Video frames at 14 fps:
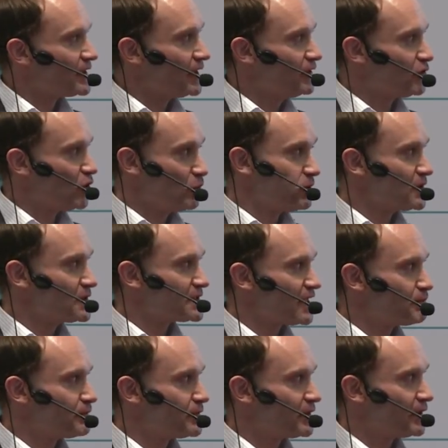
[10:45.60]
It opens
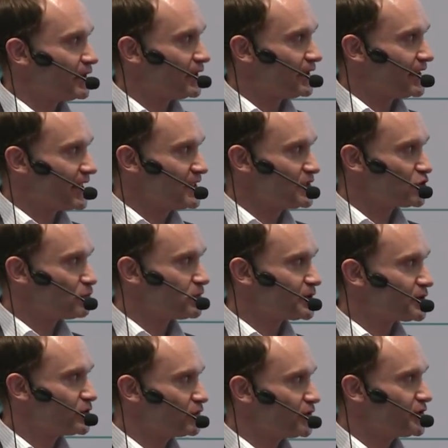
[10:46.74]
up a nice
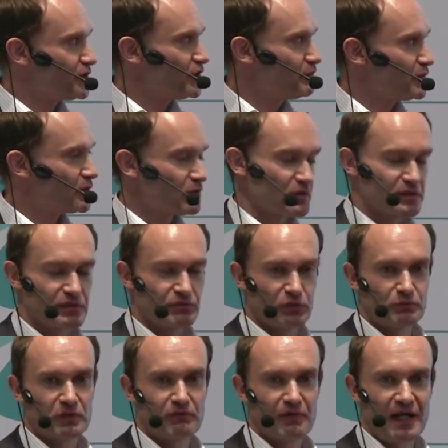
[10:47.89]
opportunity because it
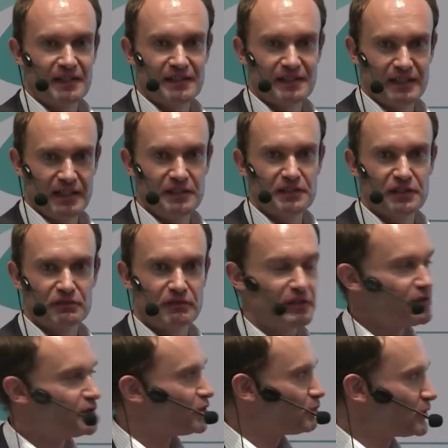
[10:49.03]
would provide an
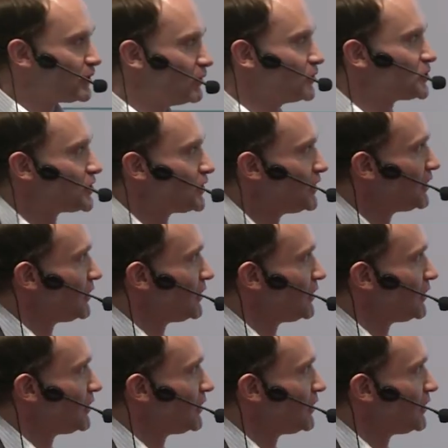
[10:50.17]
integrated approach,